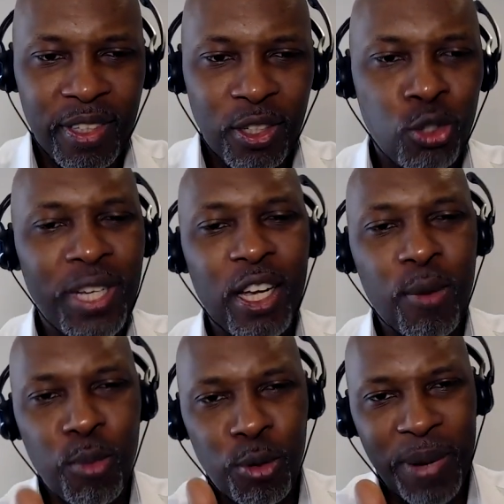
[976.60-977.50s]
You take on
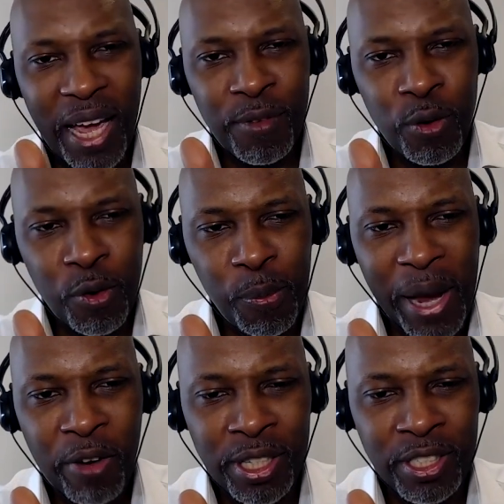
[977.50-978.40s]
board behavior of your
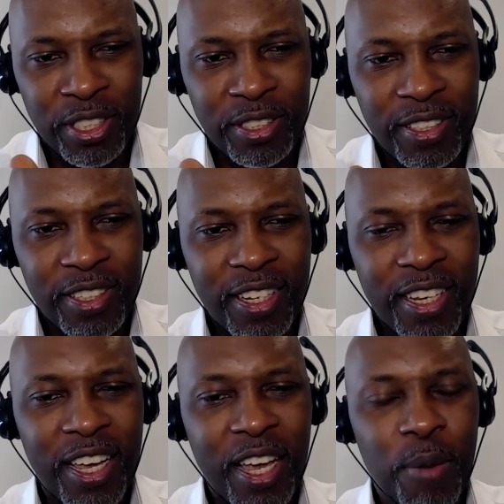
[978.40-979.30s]
parents,
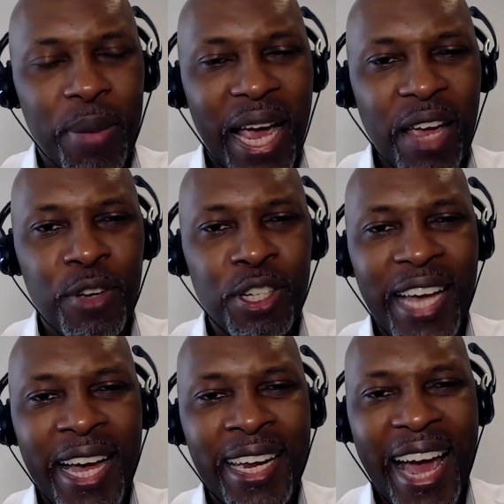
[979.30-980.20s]
behaviors
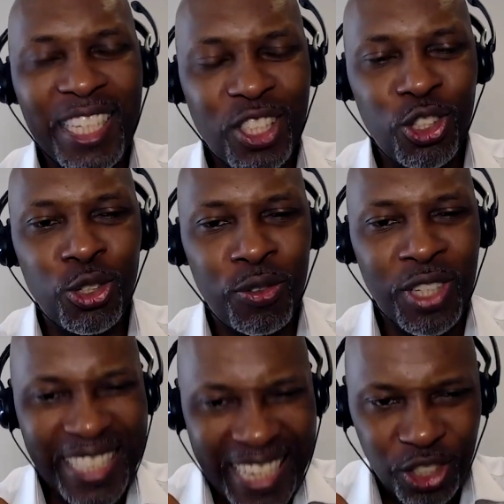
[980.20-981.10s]
and attitudes of your
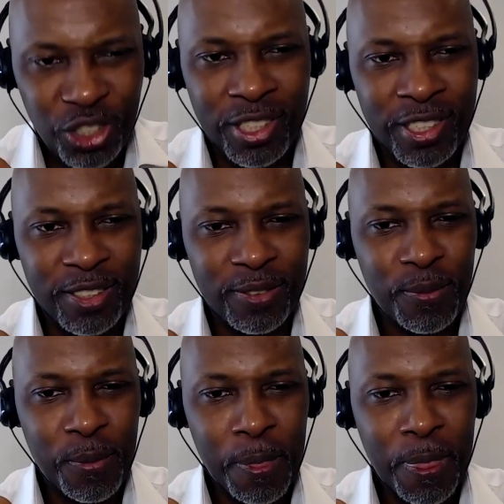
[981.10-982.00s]
teachers,
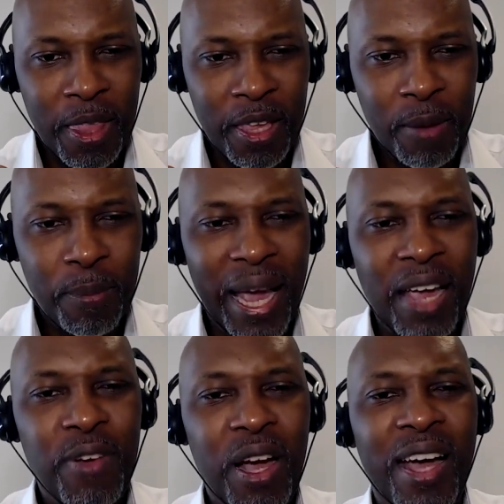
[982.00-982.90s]

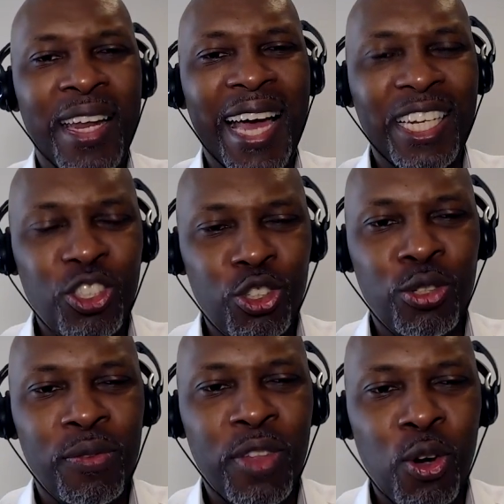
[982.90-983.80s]
behavior and attitudes
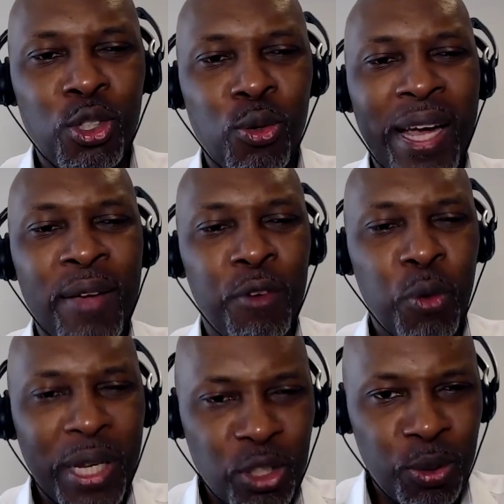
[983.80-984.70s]
of those who are
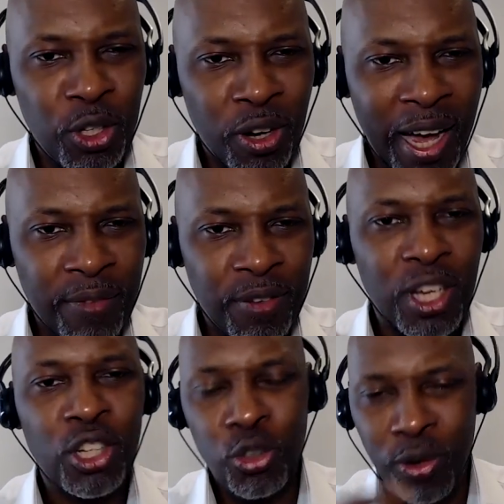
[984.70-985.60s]
influential in your life
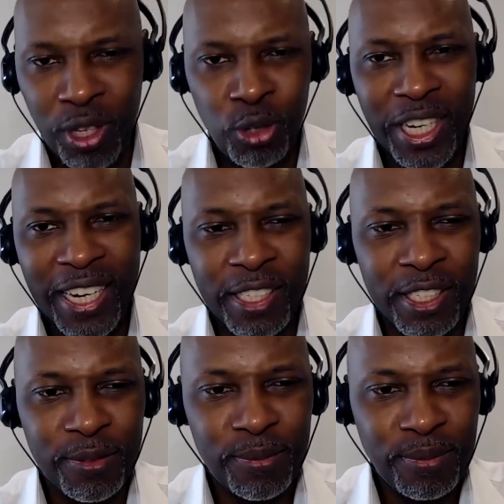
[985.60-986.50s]
during those years.